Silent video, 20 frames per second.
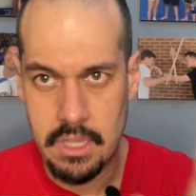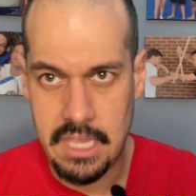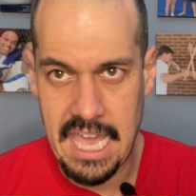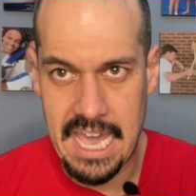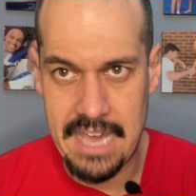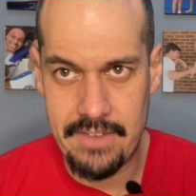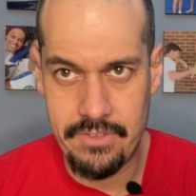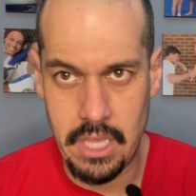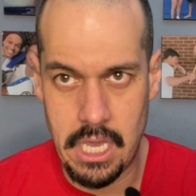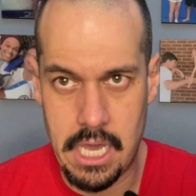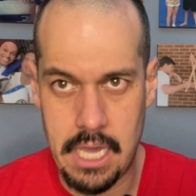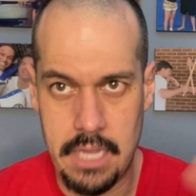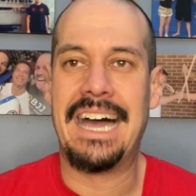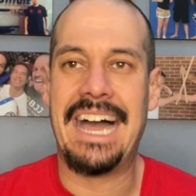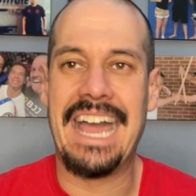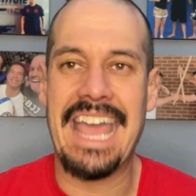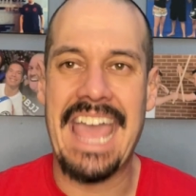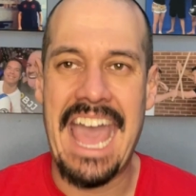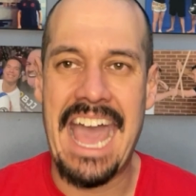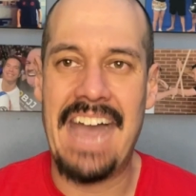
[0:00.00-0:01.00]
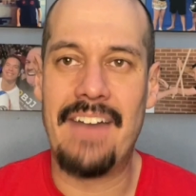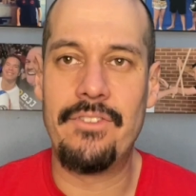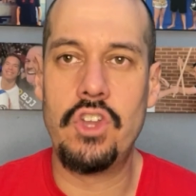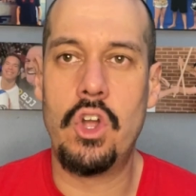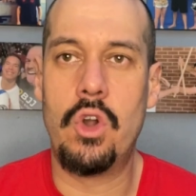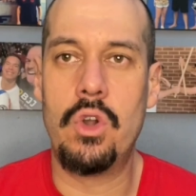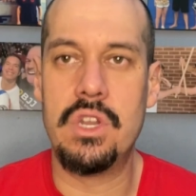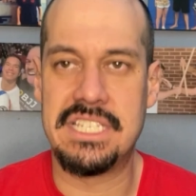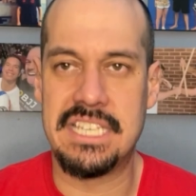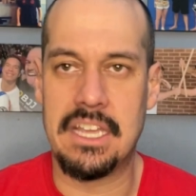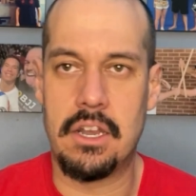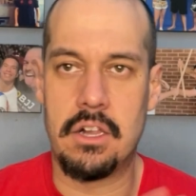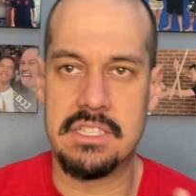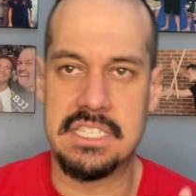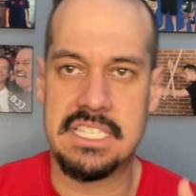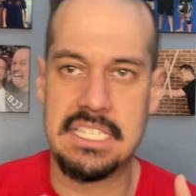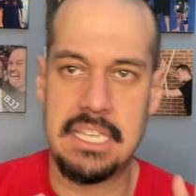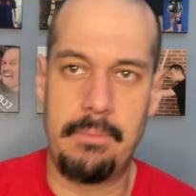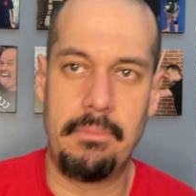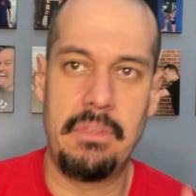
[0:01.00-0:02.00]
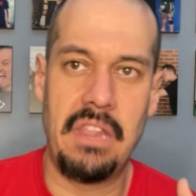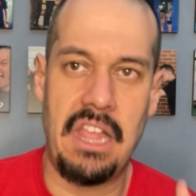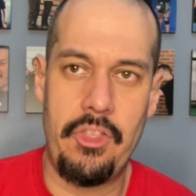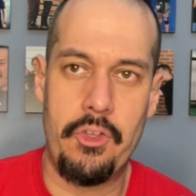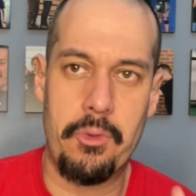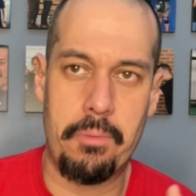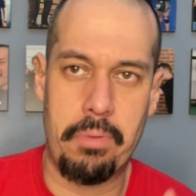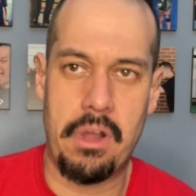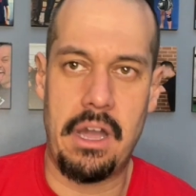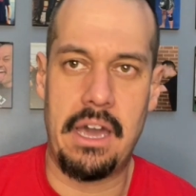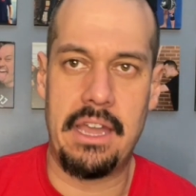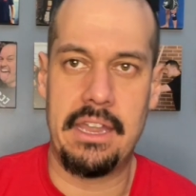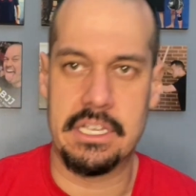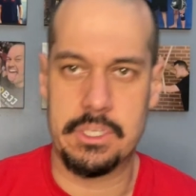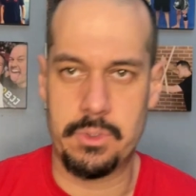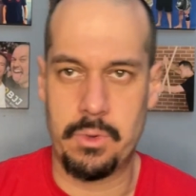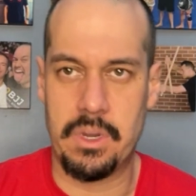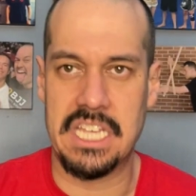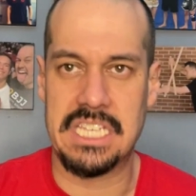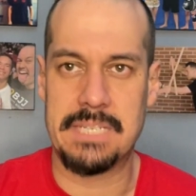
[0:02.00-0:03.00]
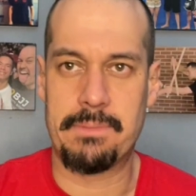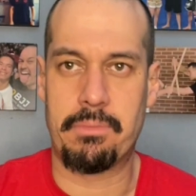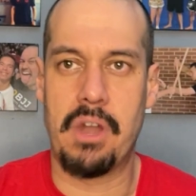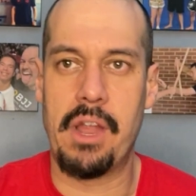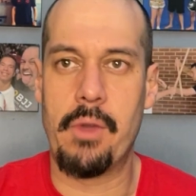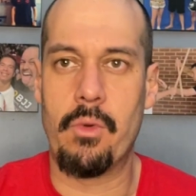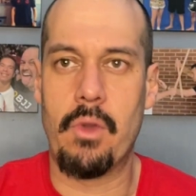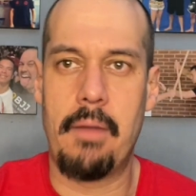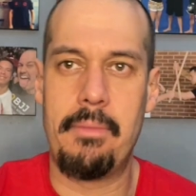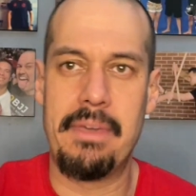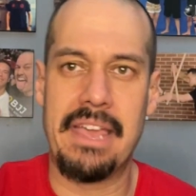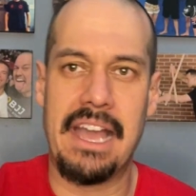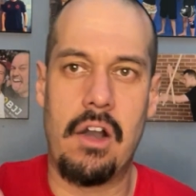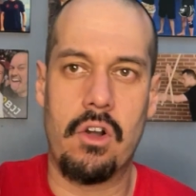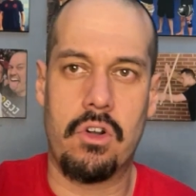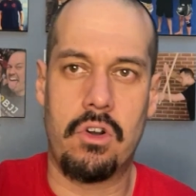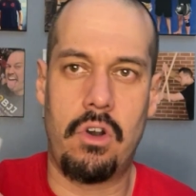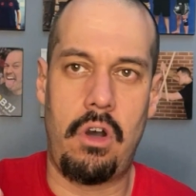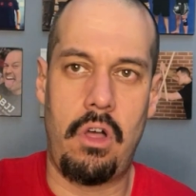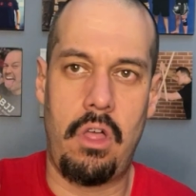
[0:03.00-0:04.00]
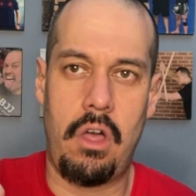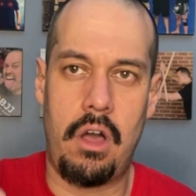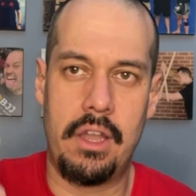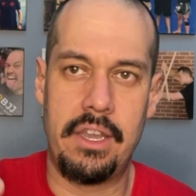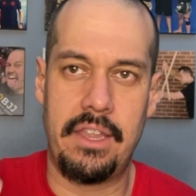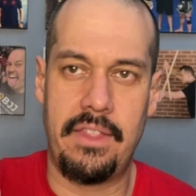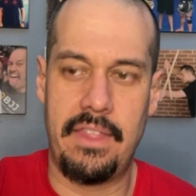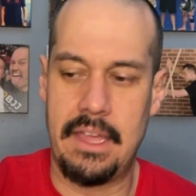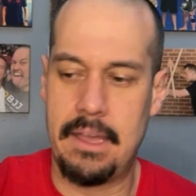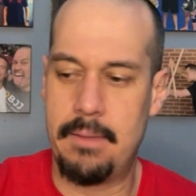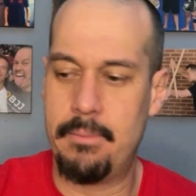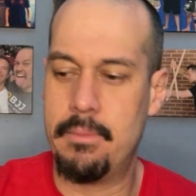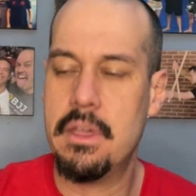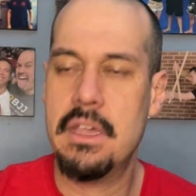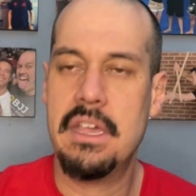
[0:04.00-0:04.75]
Caveat: I have noticed that on some leather products, when I spray rubbing alcohol onto them,